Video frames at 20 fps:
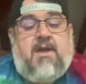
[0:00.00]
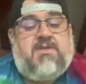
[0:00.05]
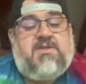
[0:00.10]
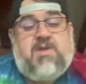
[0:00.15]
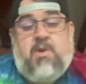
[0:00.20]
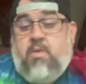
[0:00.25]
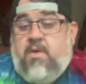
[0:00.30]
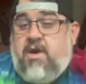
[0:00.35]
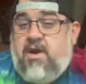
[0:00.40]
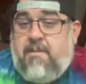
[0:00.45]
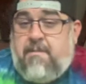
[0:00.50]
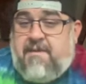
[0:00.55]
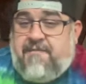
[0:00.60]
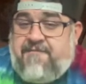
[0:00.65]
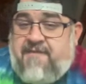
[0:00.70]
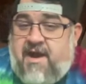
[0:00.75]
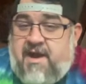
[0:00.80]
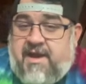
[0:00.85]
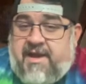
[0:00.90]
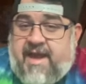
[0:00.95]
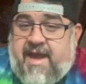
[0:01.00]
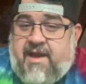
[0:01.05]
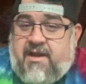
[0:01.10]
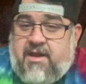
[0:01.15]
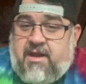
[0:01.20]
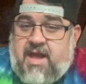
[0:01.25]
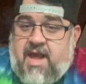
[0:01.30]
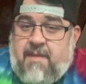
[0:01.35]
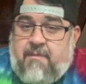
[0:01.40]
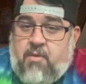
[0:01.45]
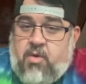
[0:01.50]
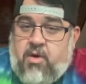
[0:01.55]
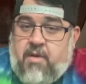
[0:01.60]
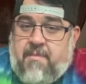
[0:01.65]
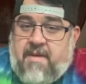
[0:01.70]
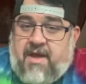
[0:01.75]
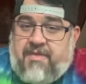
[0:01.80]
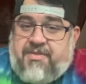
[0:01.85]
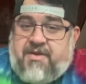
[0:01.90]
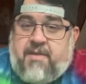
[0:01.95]
So we're going to be finding out a lot more
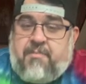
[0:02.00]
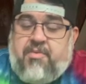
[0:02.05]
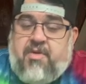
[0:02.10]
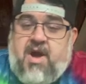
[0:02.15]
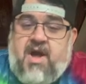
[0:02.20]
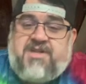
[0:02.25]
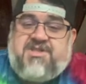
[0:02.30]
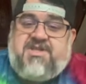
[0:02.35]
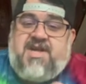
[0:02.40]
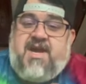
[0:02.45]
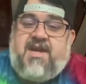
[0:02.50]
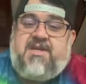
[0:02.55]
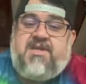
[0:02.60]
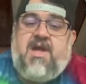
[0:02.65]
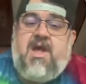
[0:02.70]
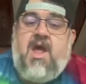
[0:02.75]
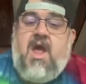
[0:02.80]
about their project.